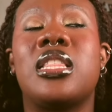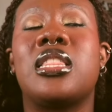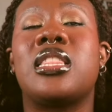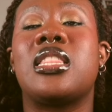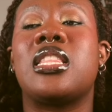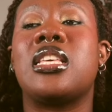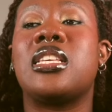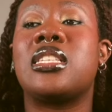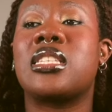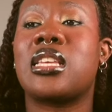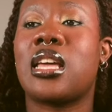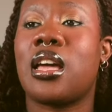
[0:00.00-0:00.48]

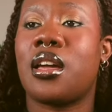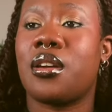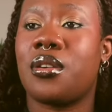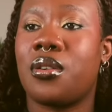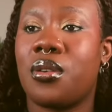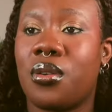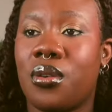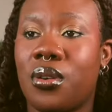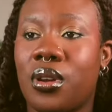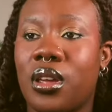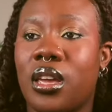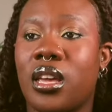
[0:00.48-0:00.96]
This can
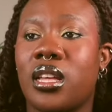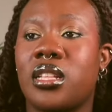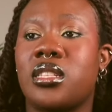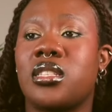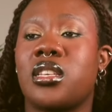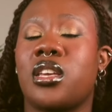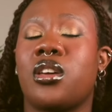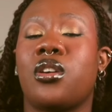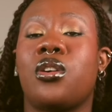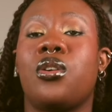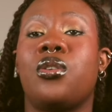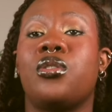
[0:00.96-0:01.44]
create
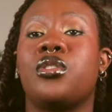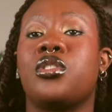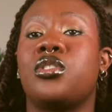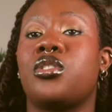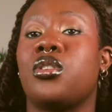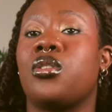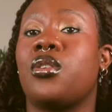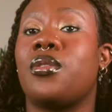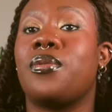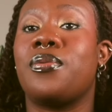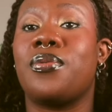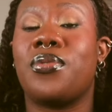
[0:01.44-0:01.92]
a culture
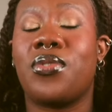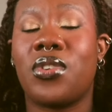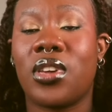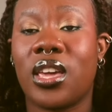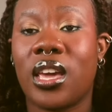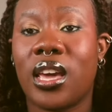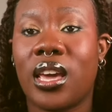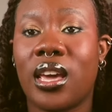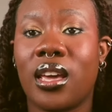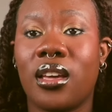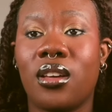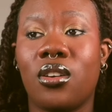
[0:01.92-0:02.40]
of
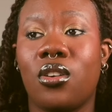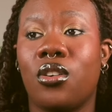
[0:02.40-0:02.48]
fear,